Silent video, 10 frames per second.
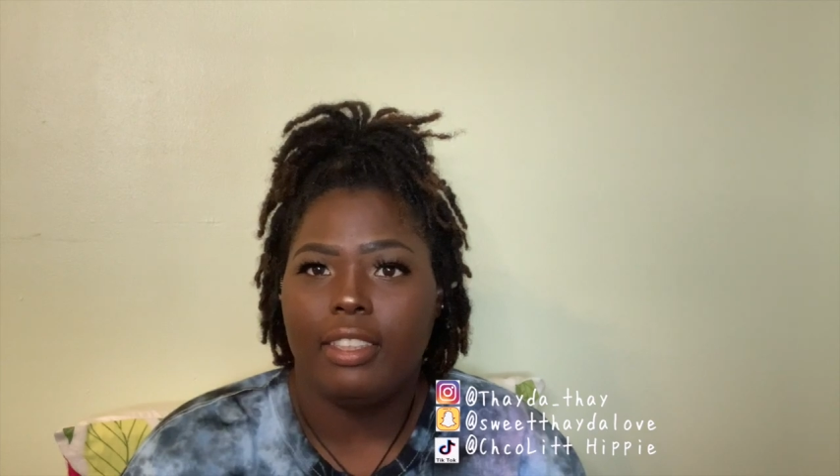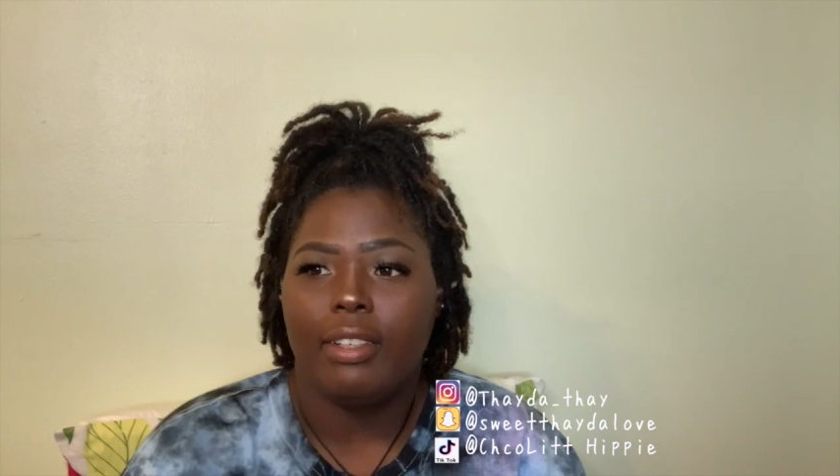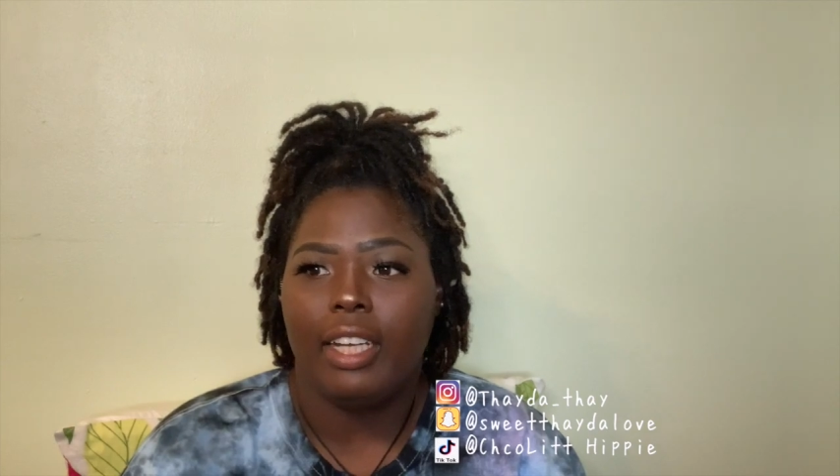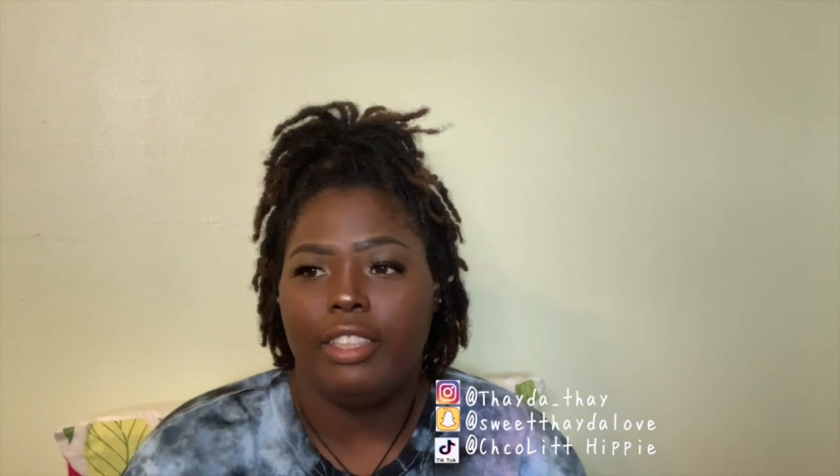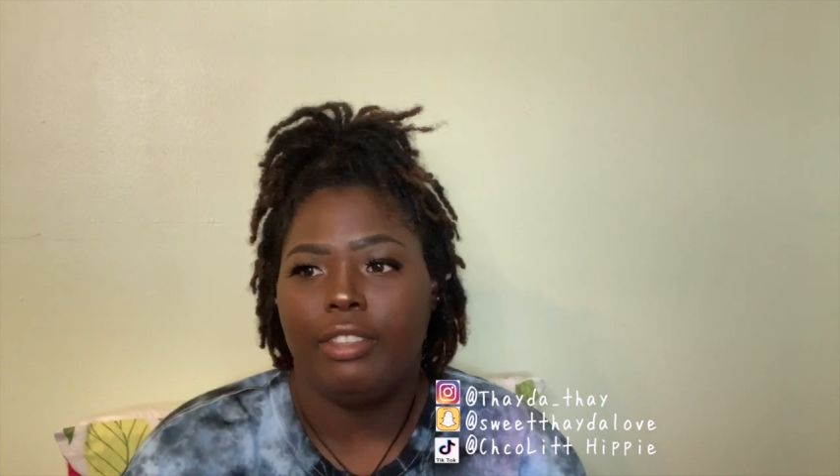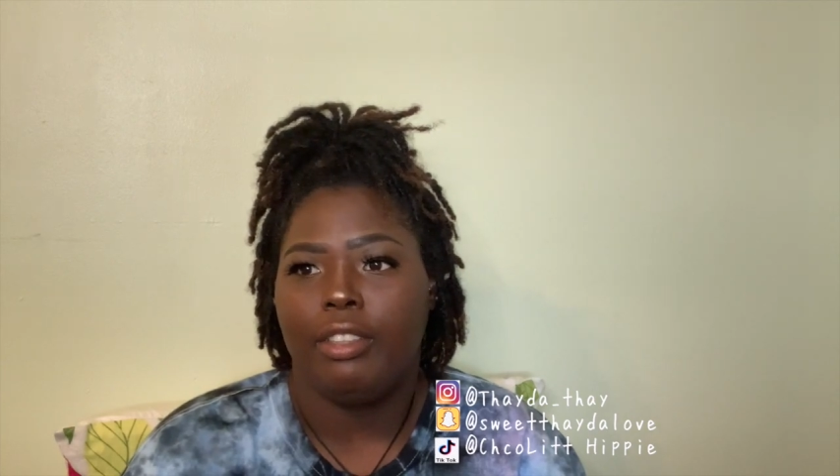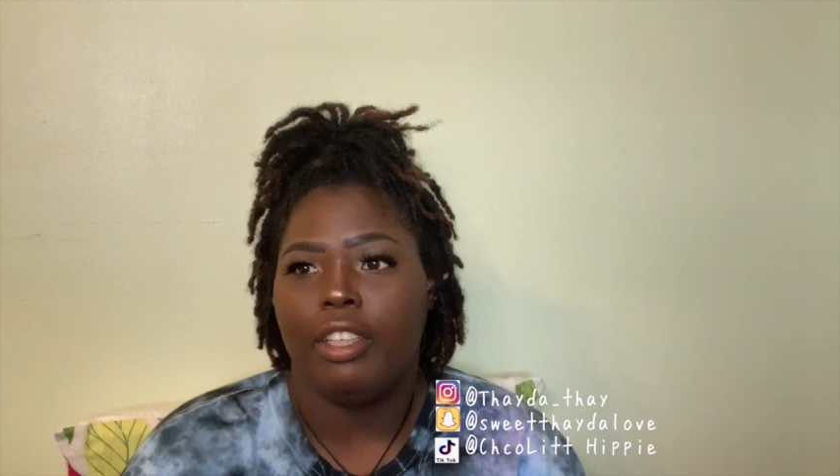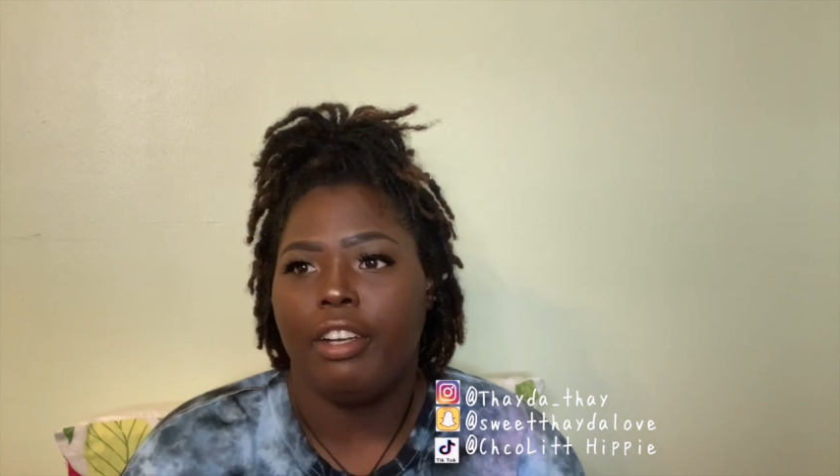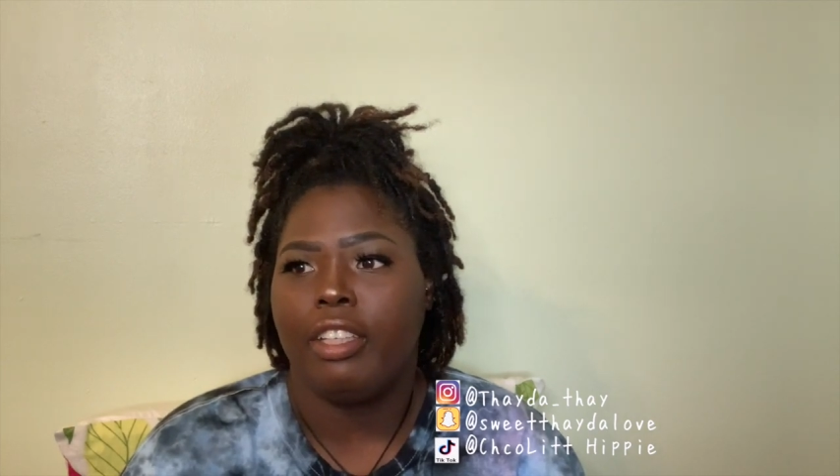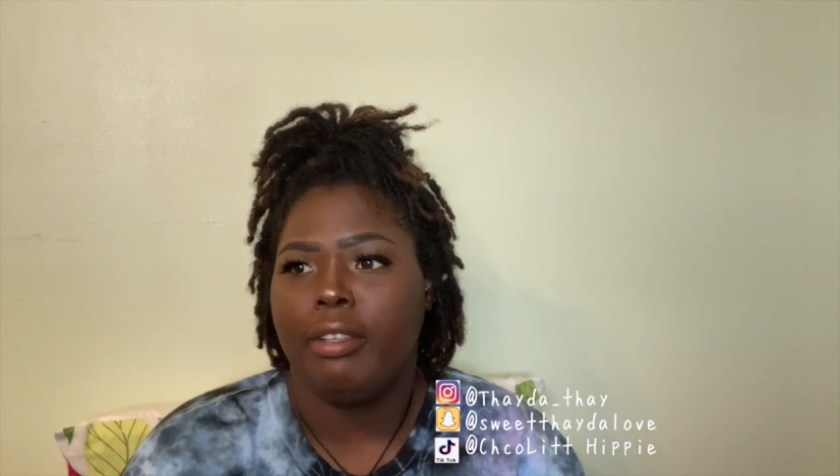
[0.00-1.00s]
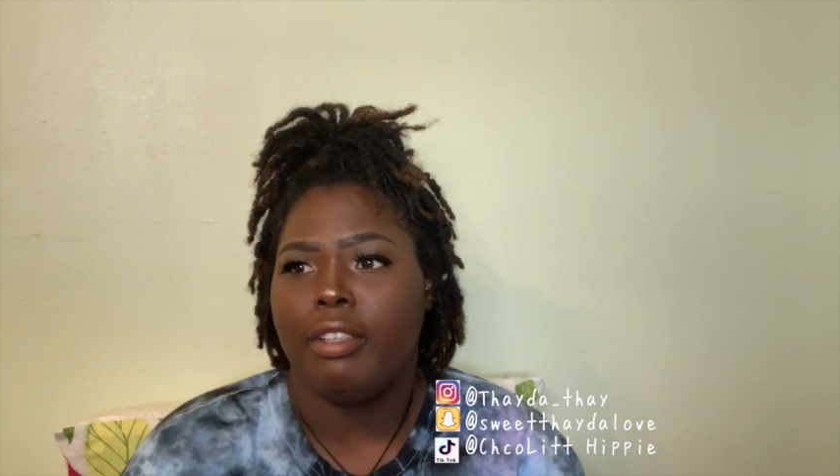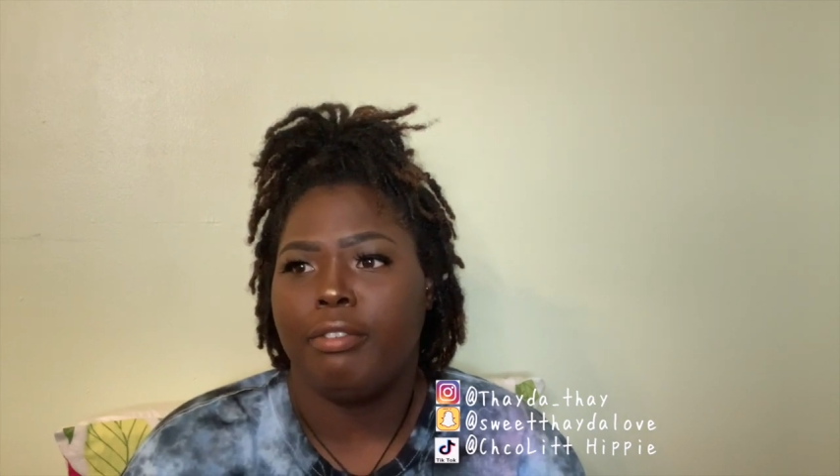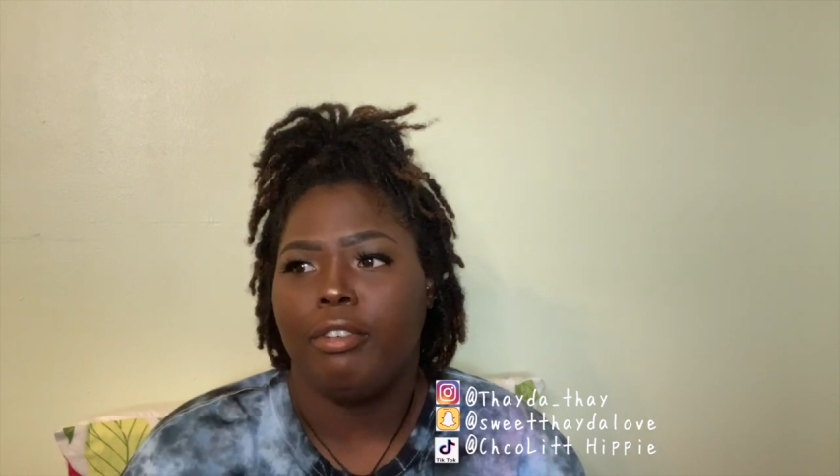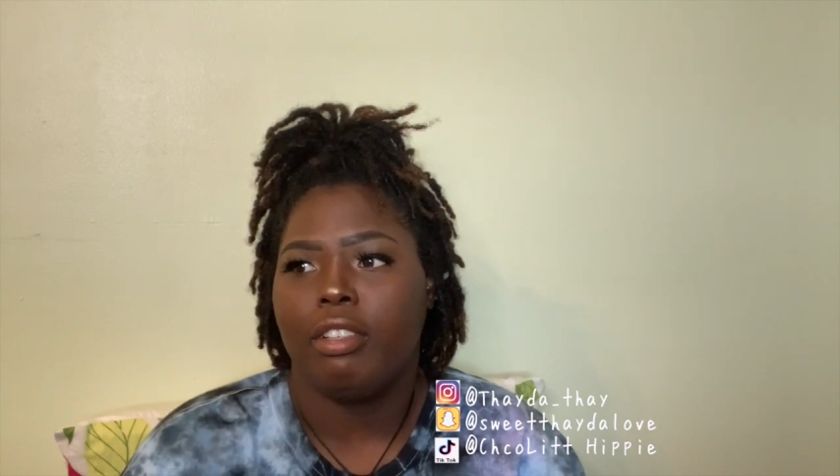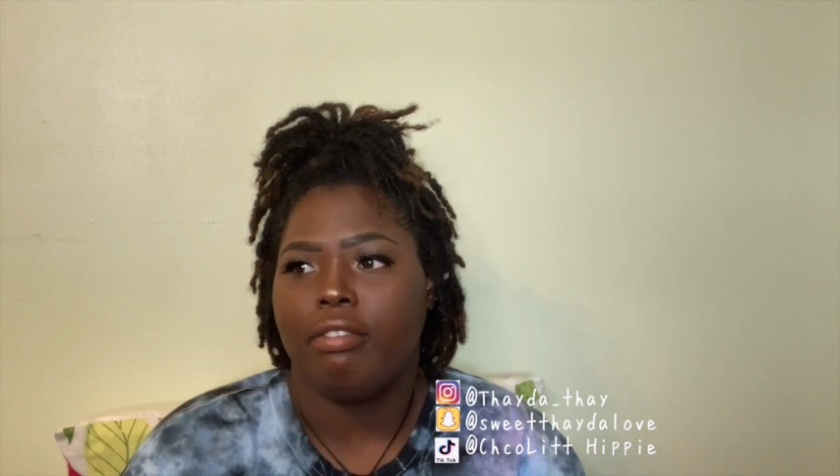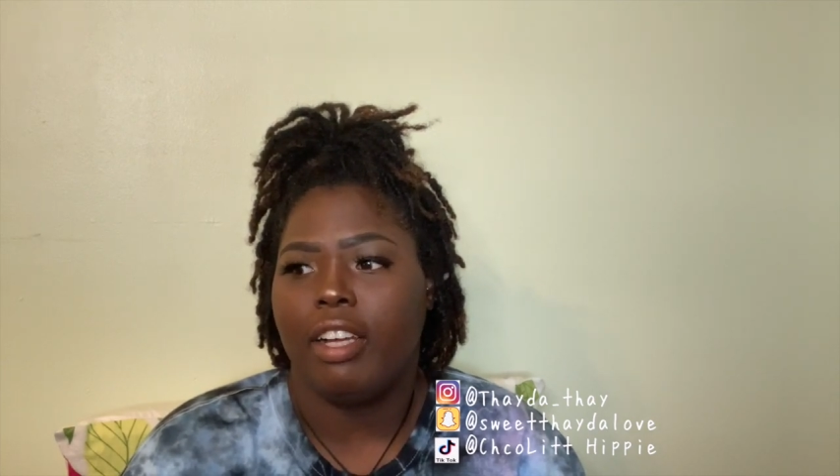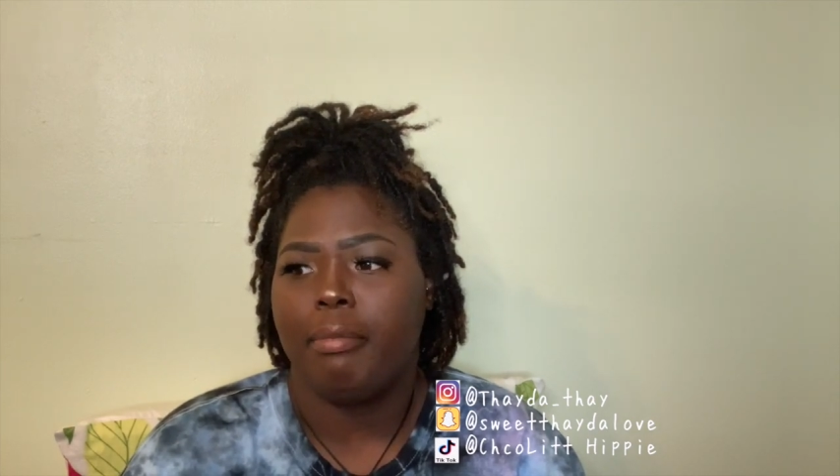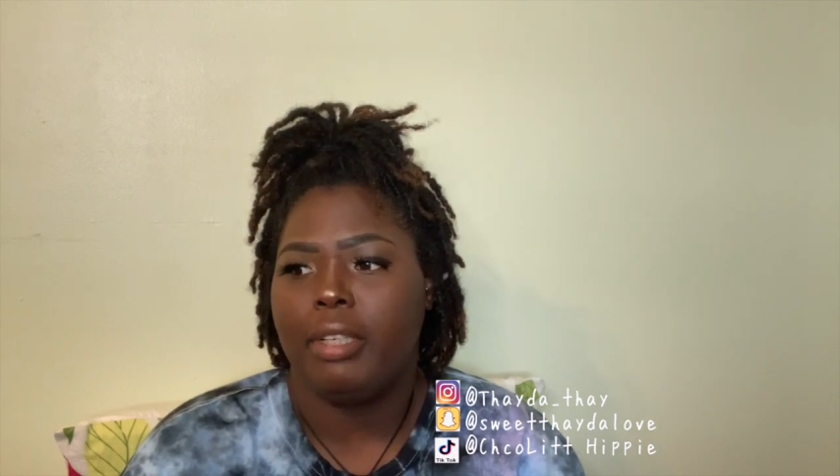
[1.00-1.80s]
I do 30 to 45